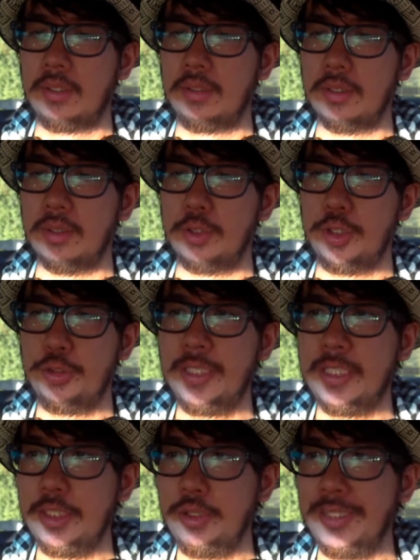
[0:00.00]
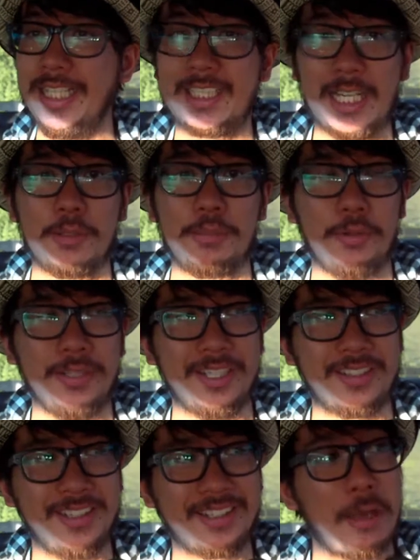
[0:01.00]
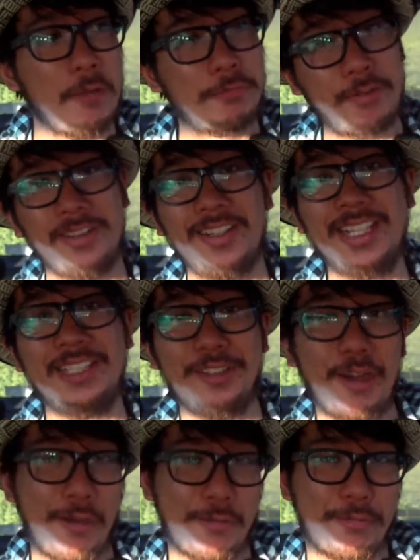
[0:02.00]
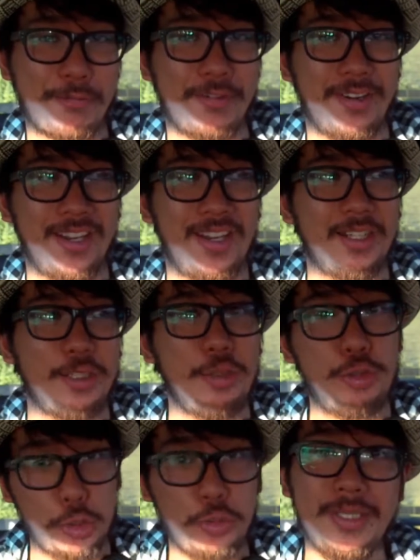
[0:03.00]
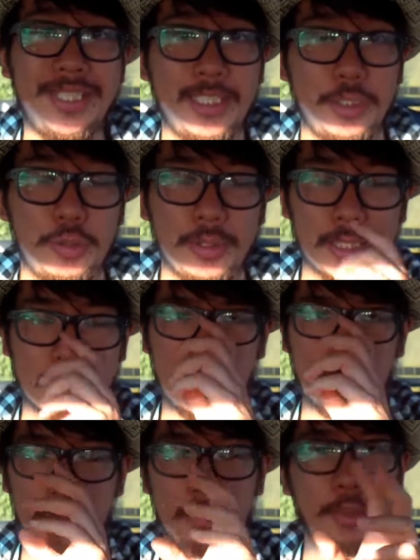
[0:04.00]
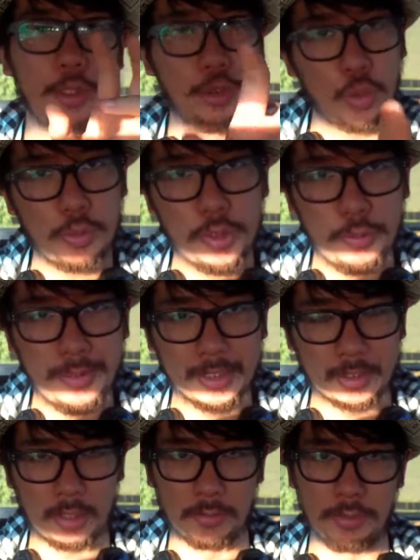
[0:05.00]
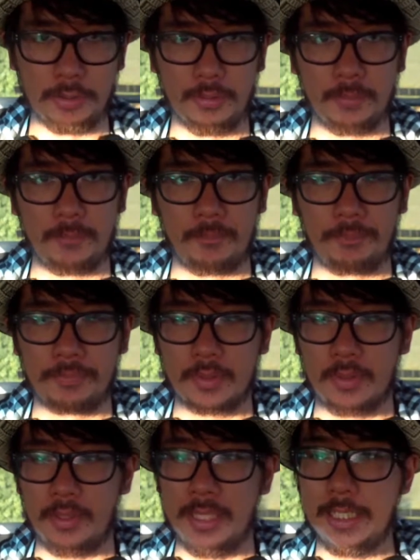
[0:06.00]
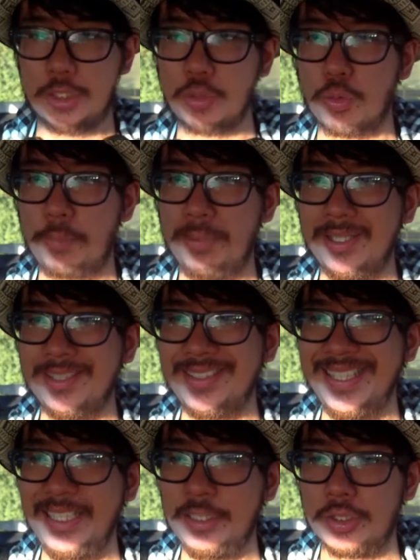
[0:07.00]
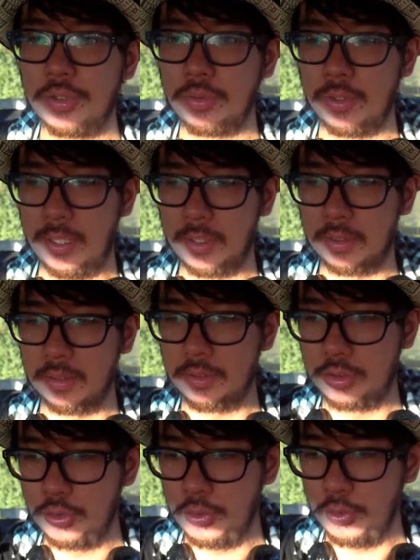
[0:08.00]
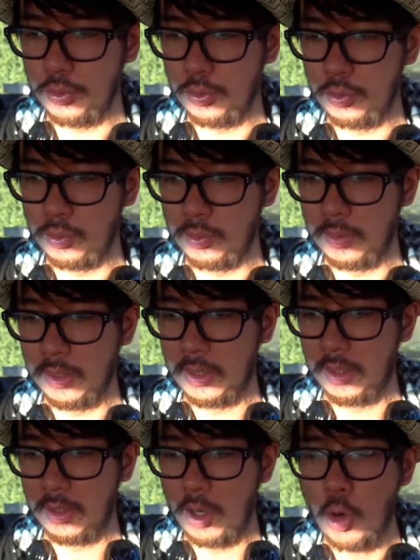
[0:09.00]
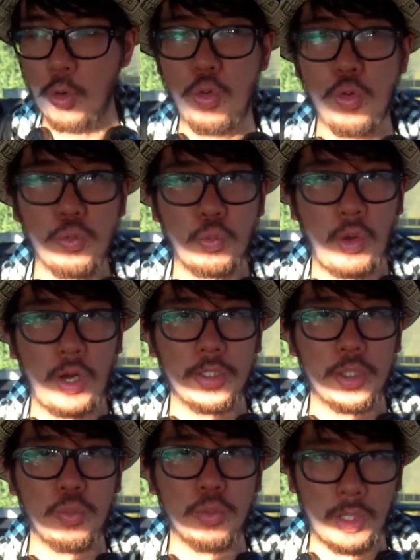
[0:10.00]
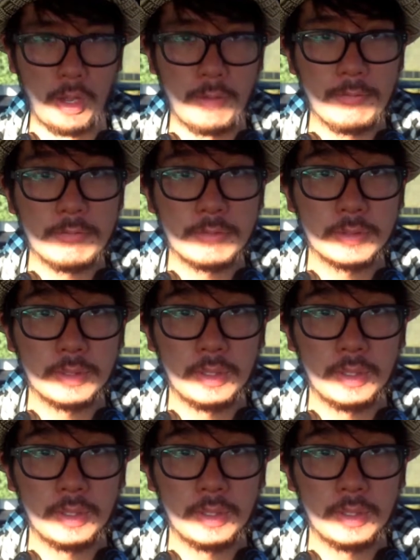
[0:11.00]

You need a unique selling point, and like, funnily enough, you do need a unique selling point, but your unique selling point is your ability to own what you love,